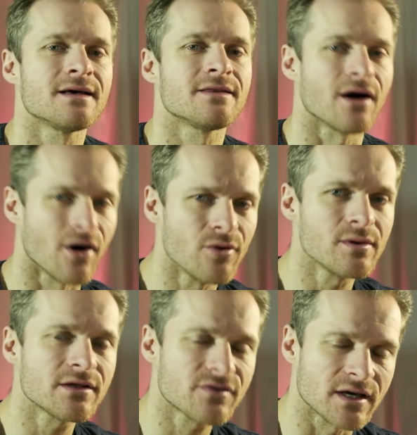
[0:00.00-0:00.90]
The
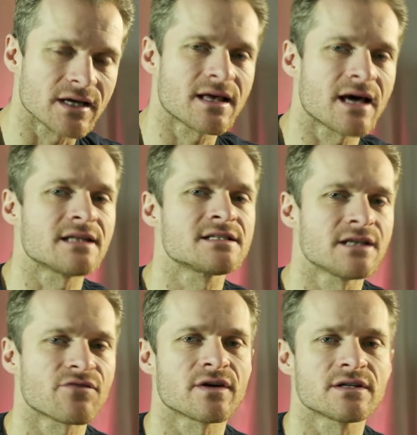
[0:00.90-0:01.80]
only thing that is
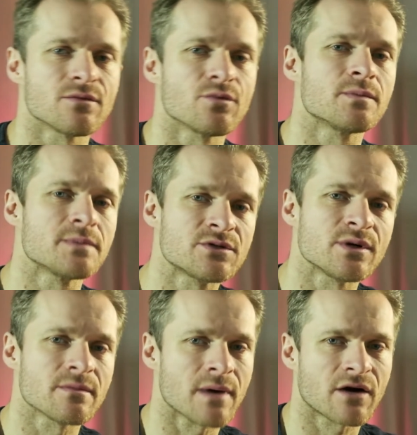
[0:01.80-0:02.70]
different
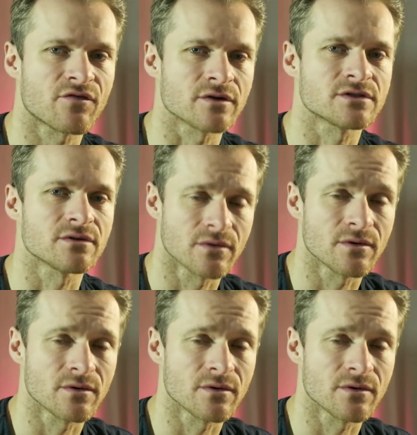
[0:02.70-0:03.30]
between the microphone's